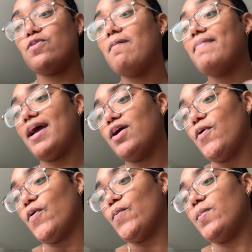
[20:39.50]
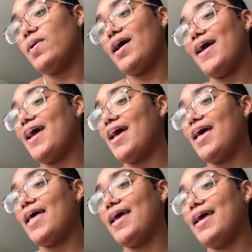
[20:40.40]
I'm back home,
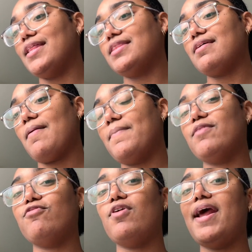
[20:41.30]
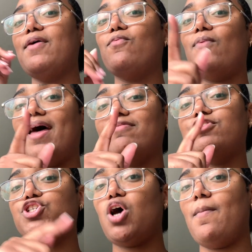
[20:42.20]
and before I went
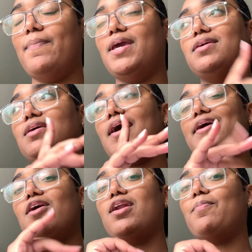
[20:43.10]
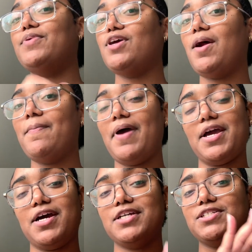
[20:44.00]
shopping, I got a PR
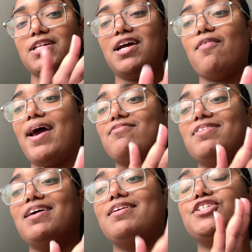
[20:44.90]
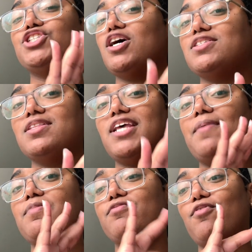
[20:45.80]
package that arrived literally just on
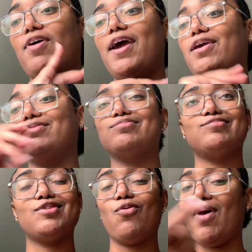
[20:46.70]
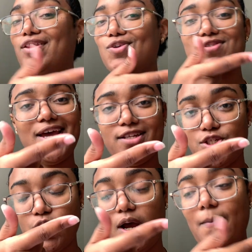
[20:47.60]
time before I went to
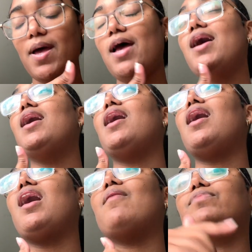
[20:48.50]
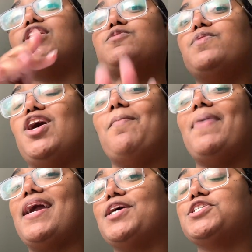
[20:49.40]
Centrum. This PR
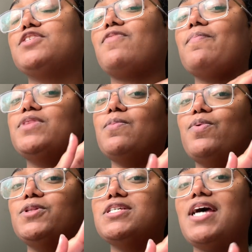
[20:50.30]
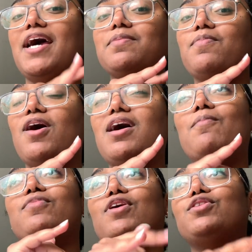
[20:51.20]
package is from Tipo Design, but
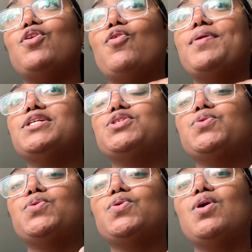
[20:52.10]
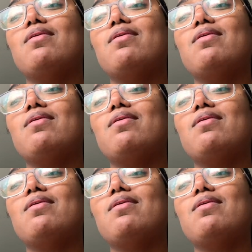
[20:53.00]
I'm not going to